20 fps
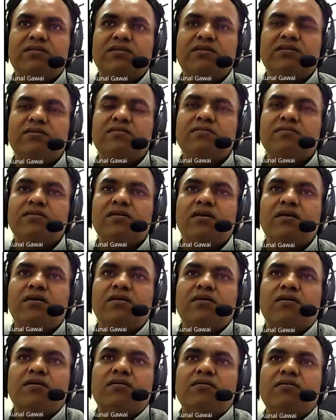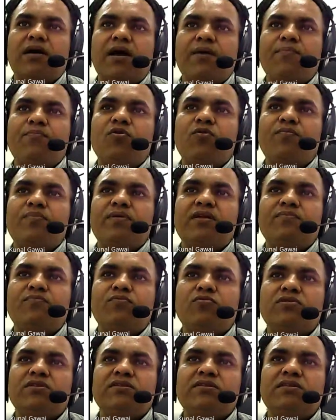this appropriate
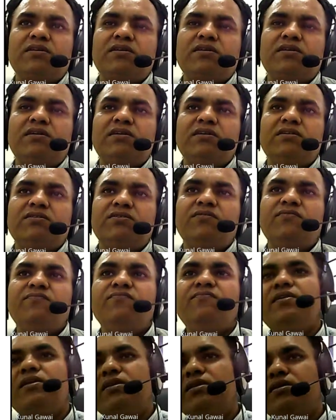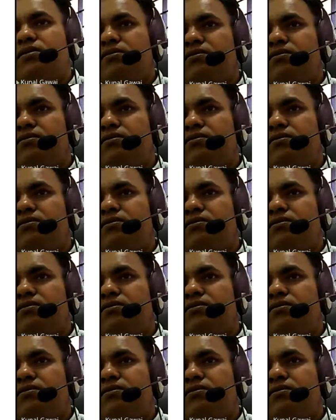processing condition will